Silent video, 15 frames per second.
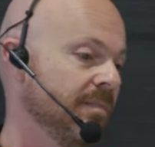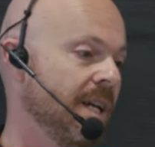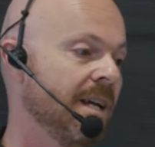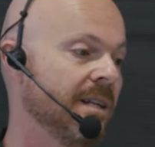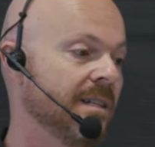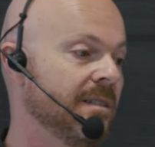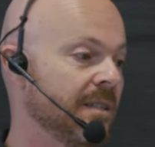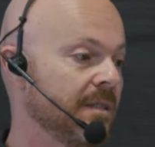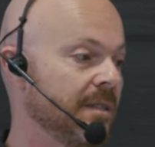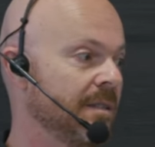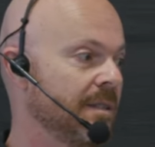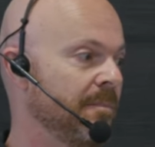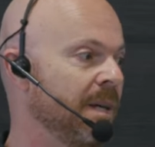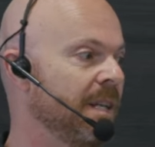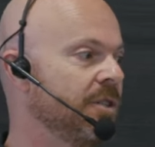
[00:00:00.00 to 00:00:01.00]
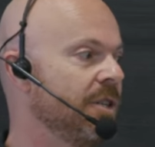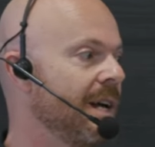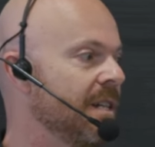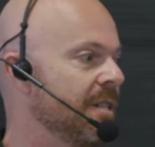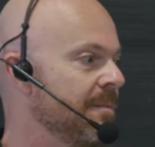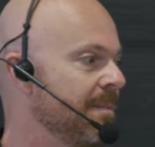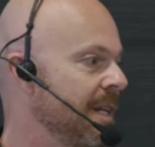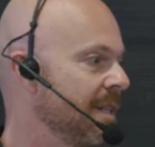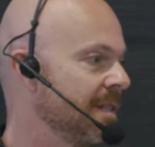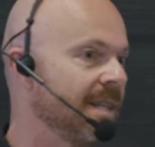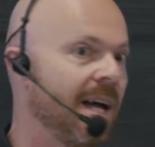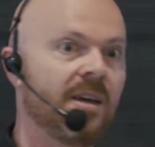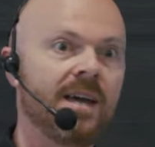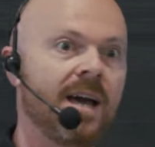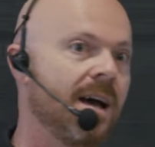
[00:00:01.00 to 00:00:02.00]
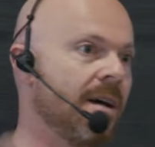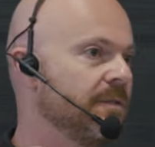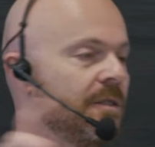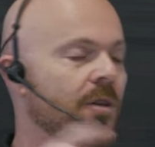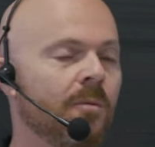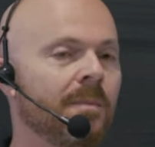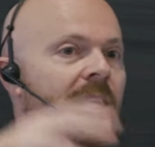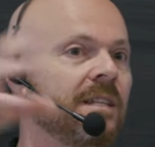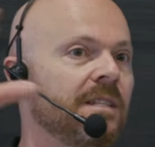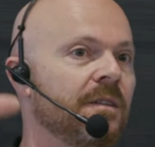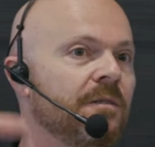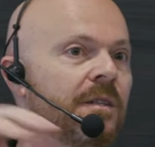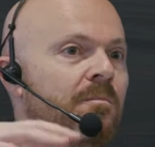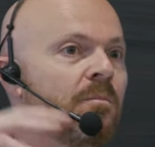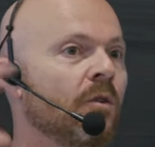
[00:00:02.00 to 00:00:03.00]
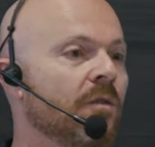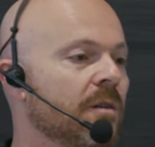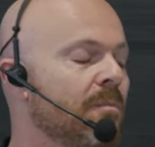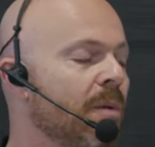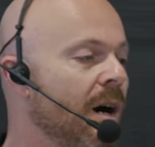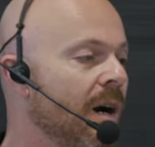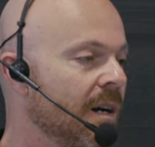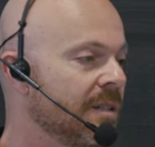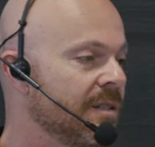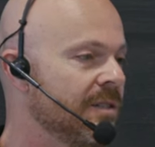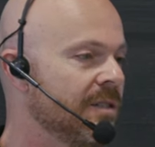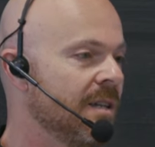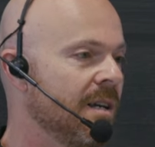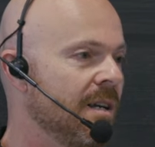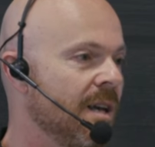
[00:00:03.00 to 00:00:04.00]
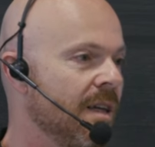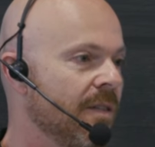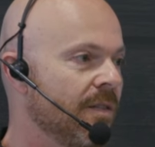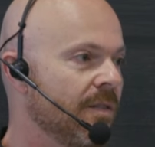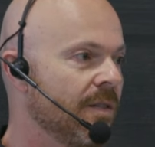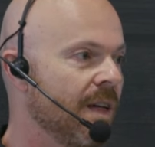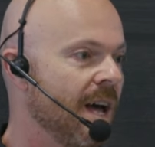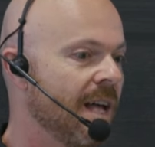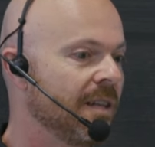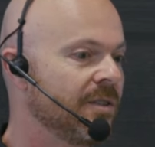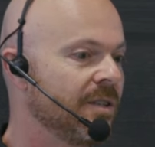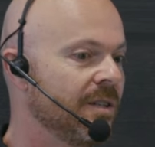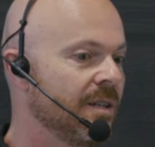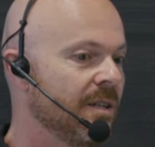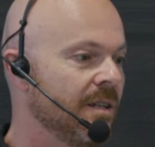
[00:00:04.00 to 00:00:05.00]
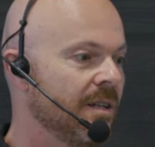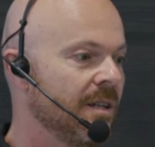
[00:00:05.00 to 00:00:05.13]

Again, it's a, it's a big challenge, because now you have so many different moving parts that,